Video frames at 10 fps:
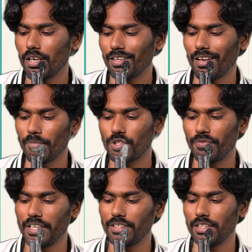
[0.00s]
comes
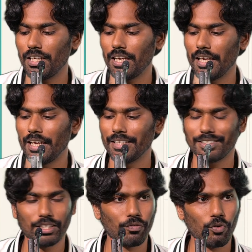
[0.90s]
with a
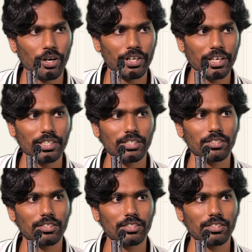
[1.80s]
set of queries